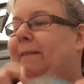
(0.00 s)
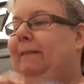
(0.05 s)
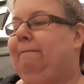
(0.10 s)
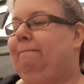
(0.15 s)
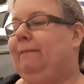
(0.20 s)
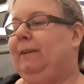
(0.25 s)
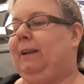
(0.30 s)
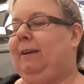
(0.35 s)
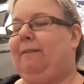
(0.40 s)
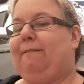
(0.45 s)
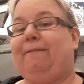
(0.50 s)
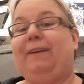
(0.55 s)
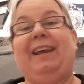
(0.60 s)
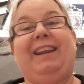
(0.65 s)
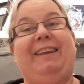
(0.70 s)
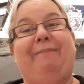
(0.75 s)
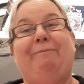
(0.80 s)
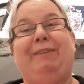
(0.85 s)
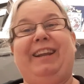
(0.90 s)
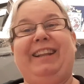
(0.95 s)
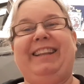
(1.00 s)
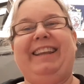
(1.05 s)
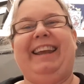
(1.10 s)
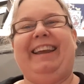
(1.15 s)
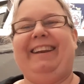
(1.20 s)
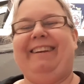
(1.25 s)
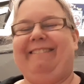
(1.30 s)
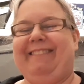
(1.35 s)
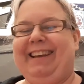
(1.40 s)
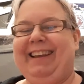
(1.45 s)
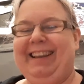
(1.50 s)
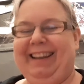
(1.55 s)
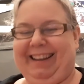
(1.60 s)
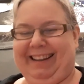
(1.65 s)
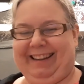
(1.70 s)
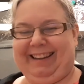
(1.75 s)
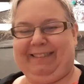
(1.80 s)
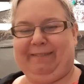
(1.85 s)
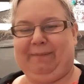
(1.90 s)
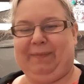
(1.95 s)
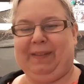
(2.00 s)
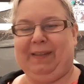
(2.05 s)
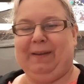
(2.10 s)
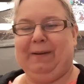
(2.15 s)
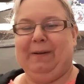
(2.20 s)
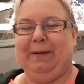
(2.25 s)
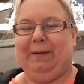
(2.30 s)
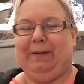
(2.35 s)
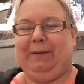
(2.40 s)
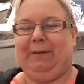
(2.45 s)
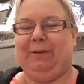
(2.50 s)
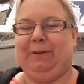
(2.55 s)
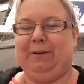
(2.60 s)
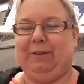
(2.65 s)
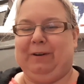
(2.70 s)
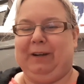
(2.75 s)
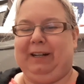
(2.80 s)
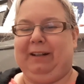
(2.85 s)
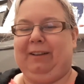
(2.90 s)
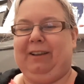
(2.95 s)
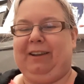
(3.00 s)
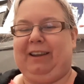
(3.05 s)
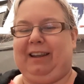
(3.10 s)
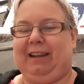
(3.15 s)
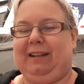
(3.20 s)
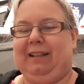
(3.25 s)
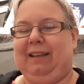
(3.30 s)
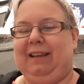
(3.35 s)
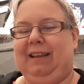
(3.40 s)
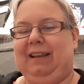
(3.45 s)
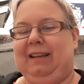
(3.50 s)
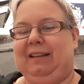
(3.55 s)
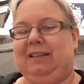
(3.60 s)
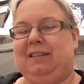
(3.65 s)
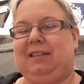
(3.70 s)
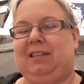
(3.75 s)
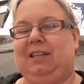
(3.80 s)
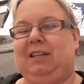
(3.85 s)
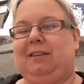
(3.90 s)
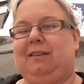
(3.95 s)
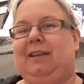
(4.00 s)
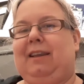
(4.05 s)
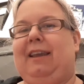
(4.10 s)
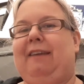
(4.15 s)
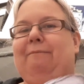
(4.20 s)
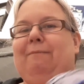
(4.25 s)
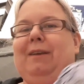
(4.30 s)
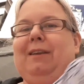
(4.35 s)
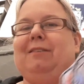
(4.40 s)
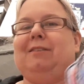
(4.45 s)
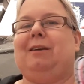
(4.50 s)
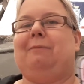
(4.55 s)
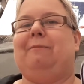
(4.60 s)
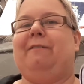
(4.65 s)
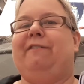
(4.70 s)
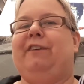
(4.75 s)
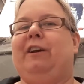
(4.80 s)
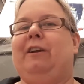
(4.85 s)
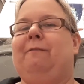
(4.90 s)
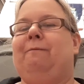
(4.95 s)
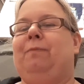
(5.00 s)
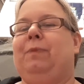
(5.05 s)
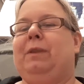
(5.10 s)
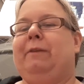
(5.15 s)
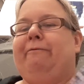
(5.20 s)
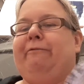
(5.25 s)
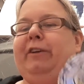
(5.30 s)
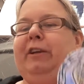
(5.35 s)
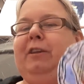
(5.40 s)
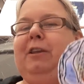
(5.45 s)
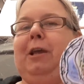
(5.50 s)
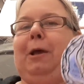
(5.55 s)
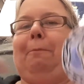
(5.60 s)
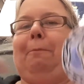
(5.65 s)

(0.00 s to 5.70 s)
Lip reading: But it's very pretty anyway. Oh, and look at this. She gave me some of her finger